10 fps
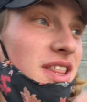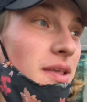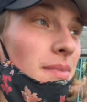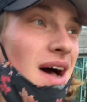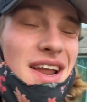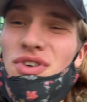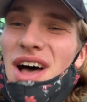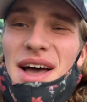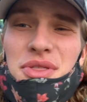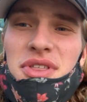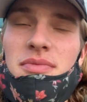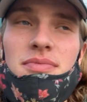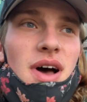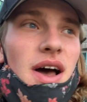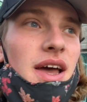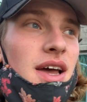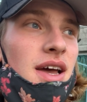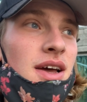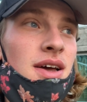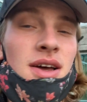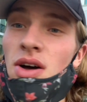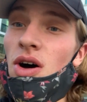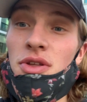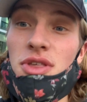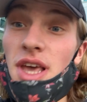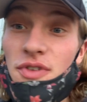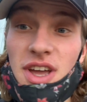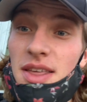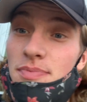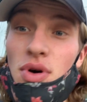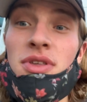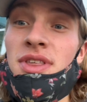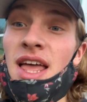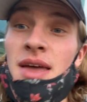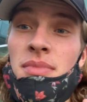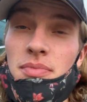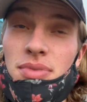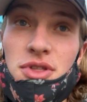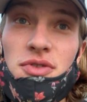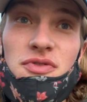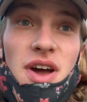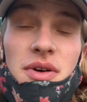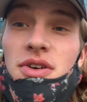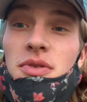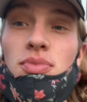The Mindful Athlete by, honestly, I forget the book's name, but it's a very good